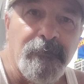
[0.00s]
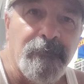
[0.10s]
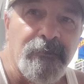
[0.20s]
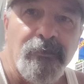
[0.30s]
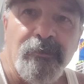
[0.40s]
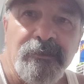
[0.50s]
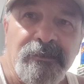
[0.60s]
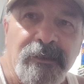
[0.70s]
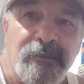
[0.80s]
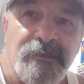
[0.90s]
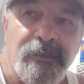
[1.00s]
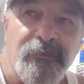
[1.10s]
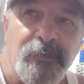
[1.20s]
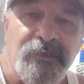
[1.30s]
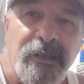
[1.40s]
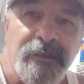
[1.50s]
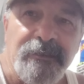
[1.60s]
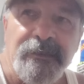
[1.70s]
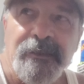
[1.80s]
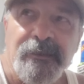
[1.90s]
and all this other stuff comes out of
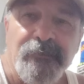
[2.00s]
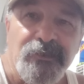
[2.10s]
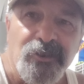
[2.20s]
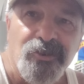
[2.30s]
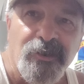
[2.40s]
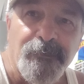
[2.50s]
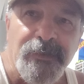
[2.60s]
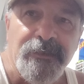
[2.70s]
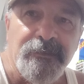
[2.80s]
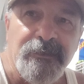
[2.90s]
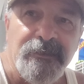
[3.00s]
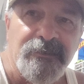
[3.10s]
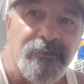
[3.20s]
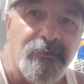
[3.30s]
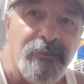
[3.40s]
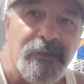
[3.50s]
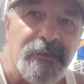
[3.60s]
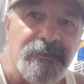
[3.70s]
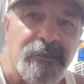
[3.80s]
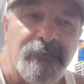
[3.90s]
there, and your shipping and this and all
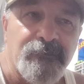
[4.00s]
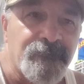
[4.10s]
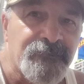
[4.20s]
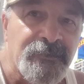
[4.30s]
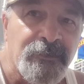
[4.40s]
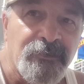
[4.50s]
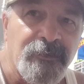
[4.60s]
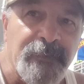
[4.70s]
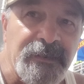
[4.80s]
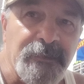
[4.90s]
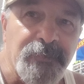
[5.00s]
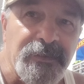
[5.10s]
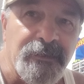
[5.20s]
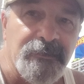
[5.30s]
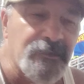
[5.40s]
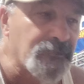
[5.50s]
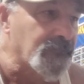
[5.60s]
that stuff. You're making peanuts.